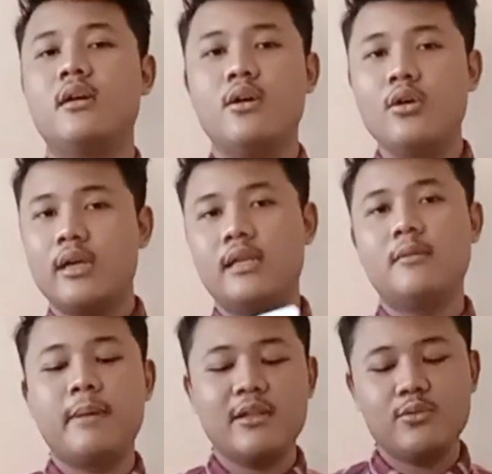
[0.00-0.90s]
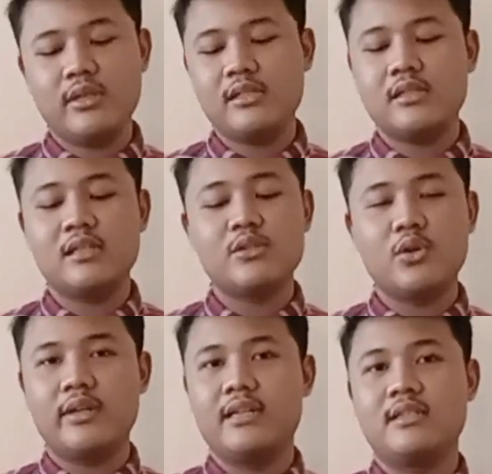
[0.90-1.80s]
Okay, the part 2 is a
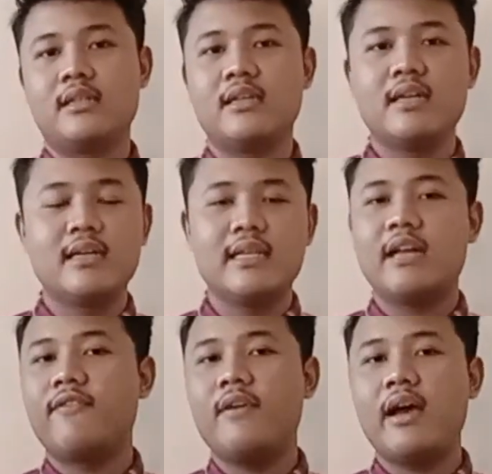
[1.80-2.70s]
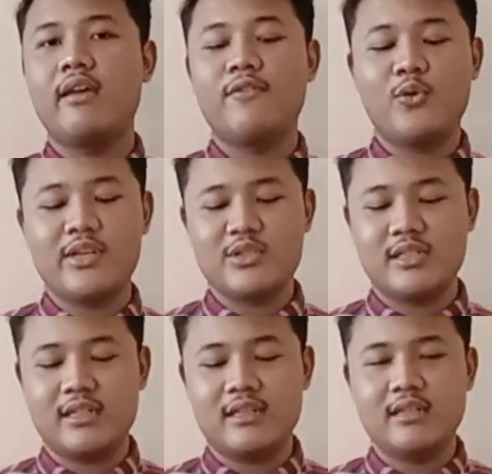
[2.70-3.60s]
short answer. There are 5
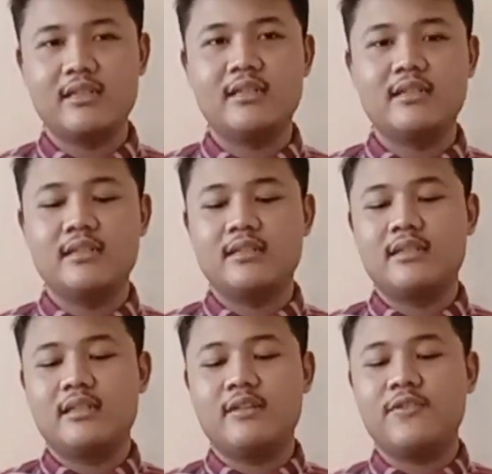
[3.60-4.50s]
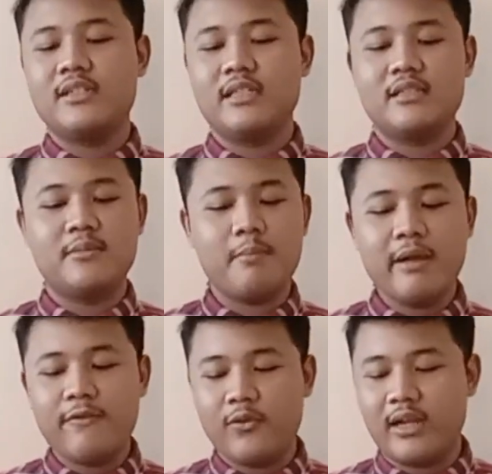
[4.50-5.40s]
questions. The first is, my
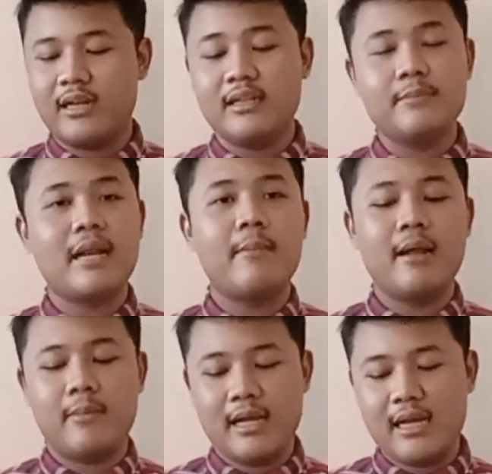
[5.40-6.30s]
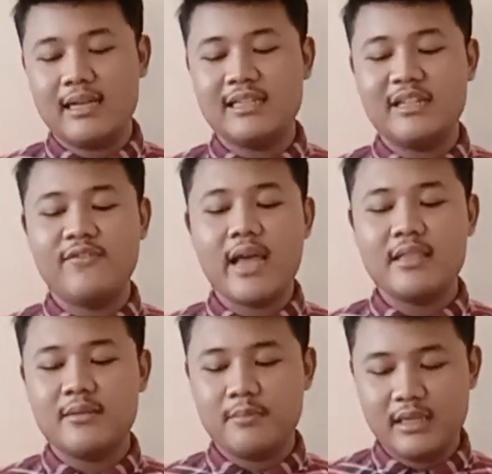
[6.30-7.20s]
friend blah blah blah
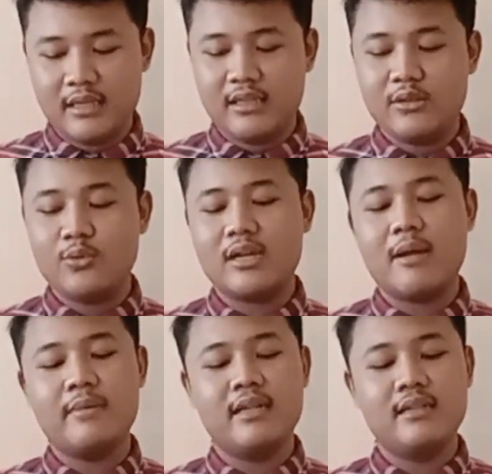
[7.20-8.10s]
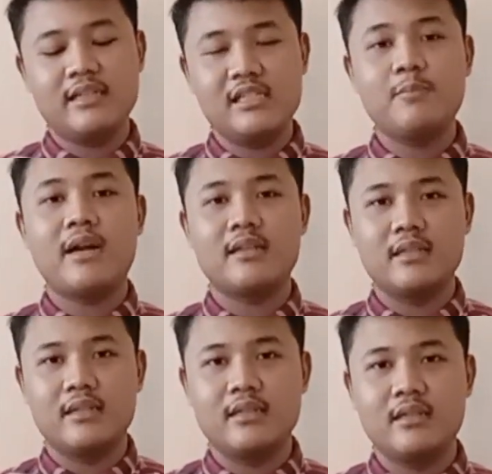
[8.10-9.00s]
invited me to come in his party.